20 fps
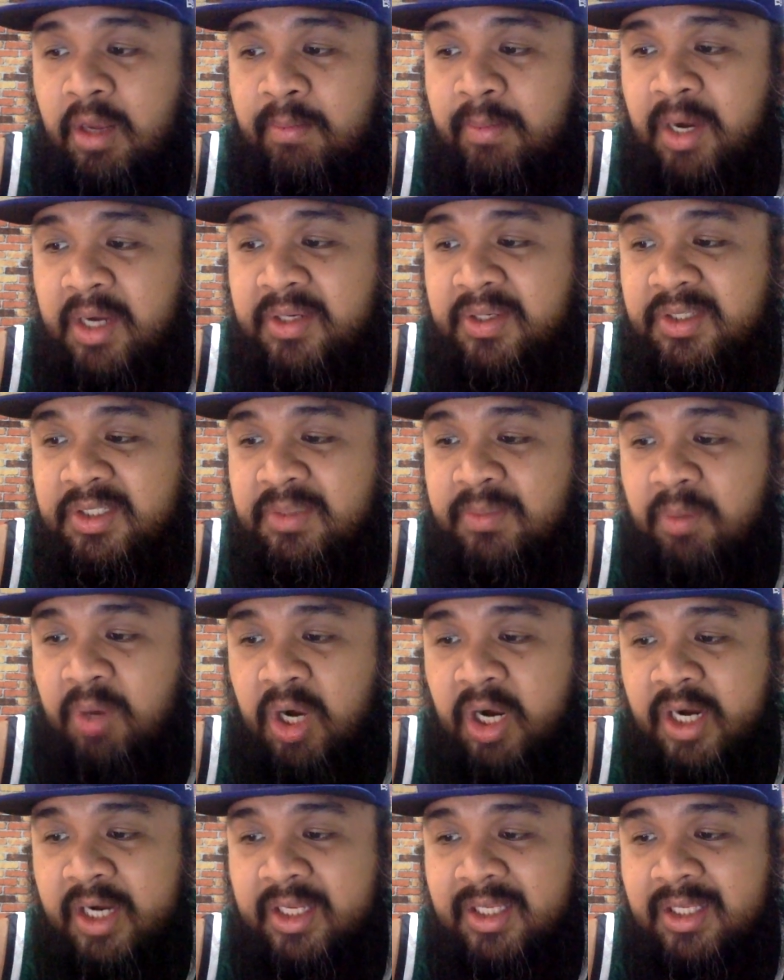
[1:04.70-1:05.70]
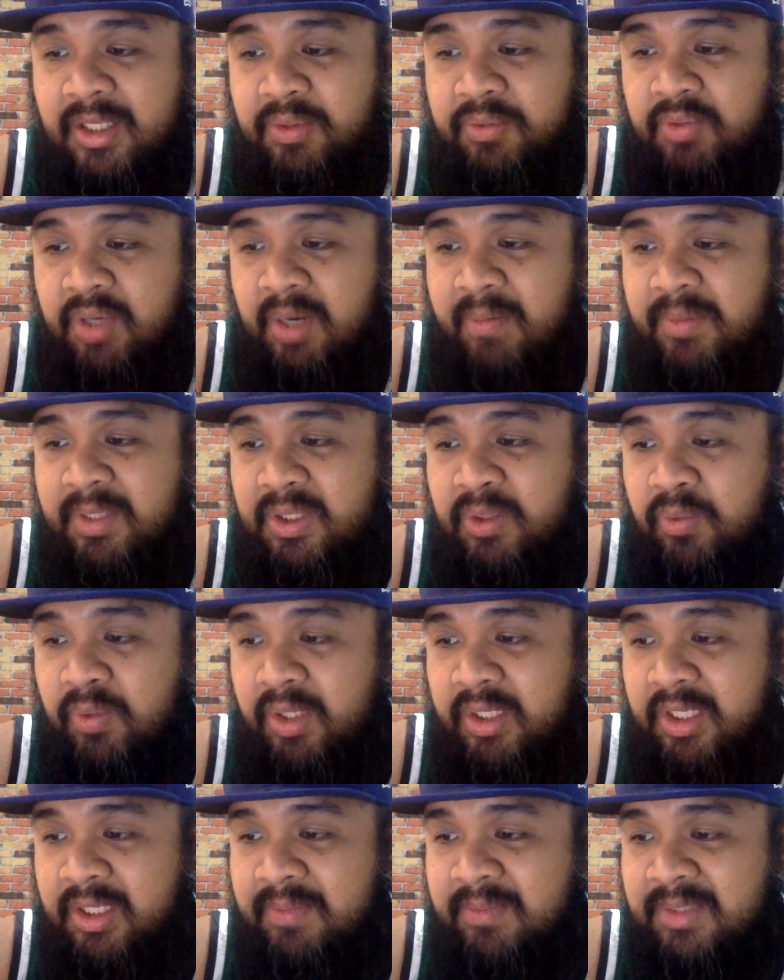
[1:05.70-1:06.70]
Marcus Smart, Robert
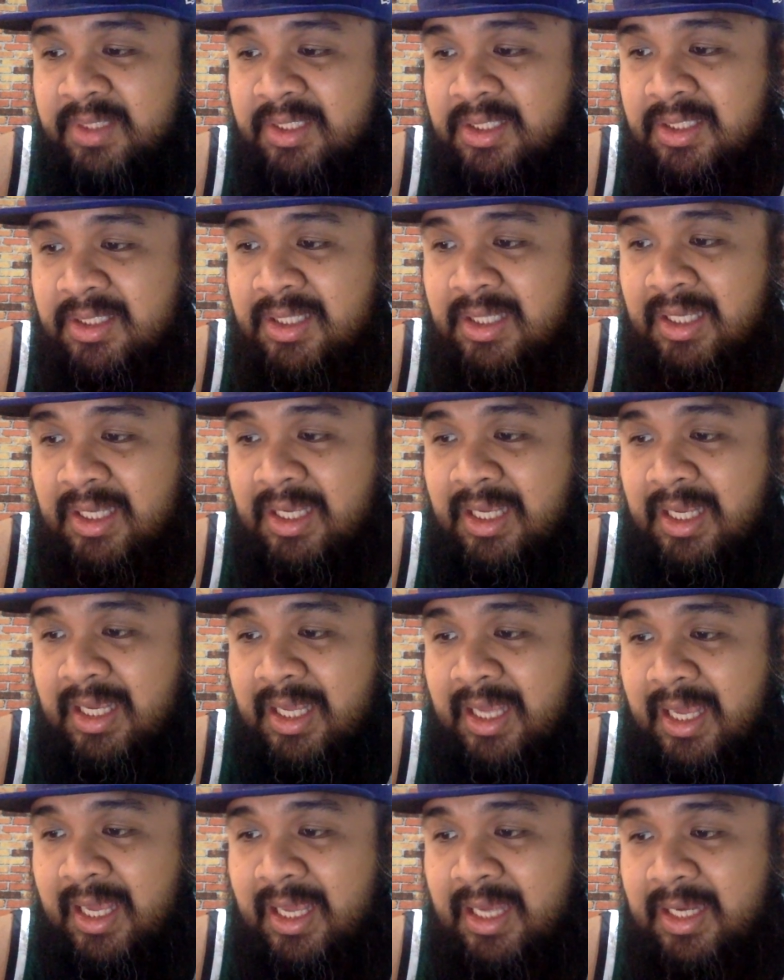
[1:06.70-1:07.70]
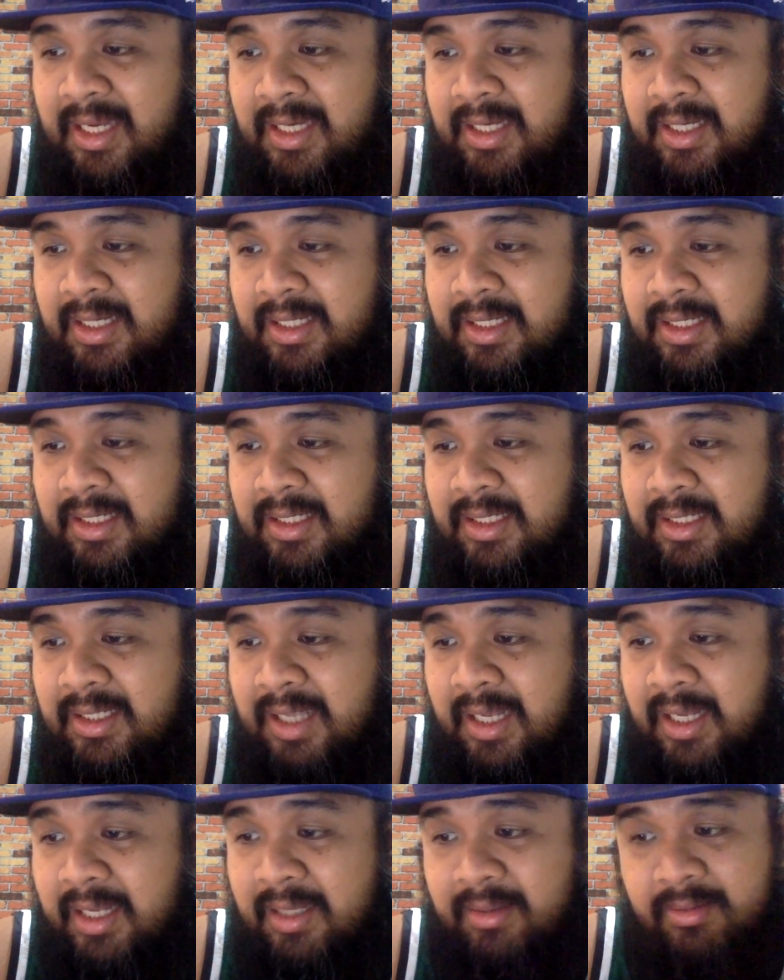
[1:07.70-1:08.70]
Williams, and Smart
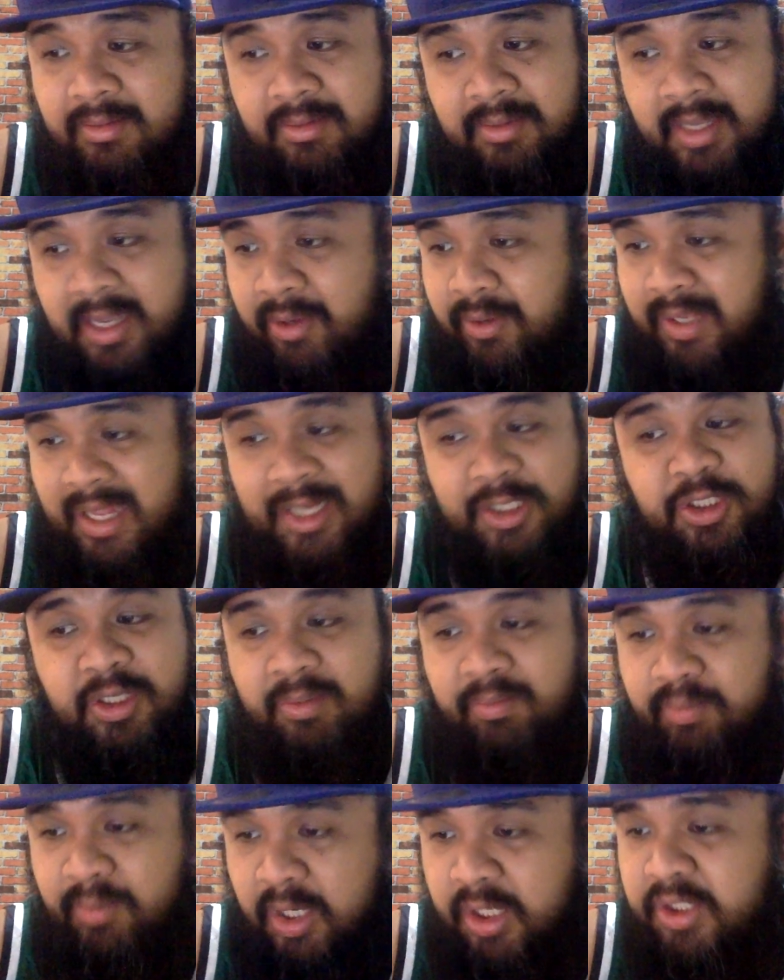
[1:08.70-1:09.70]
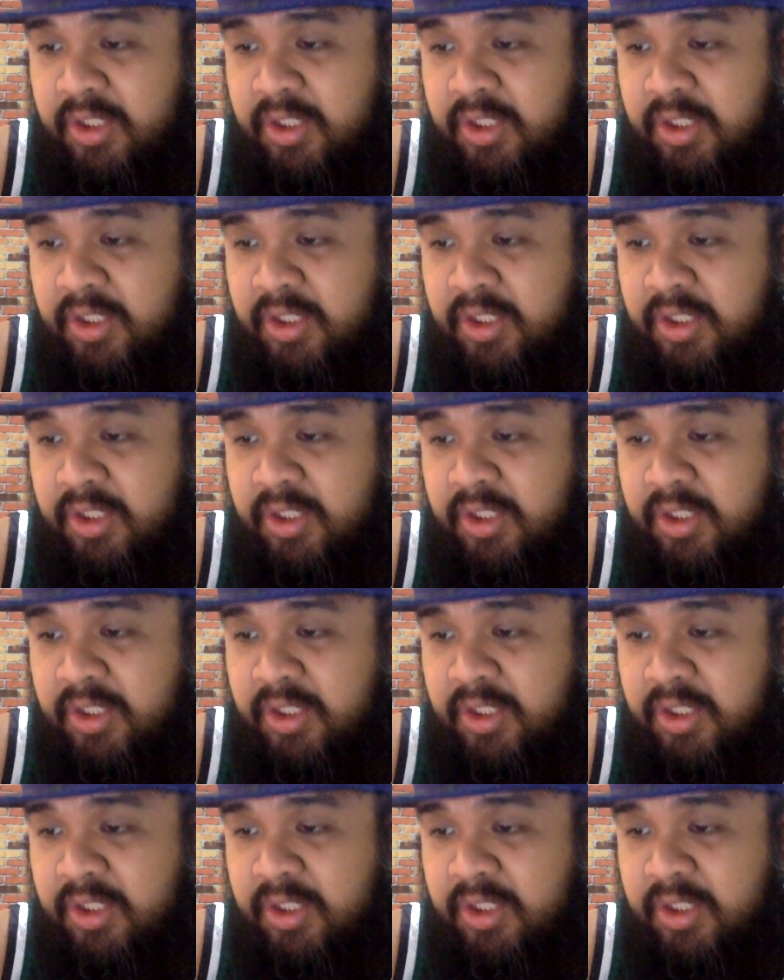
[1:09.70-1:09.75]
and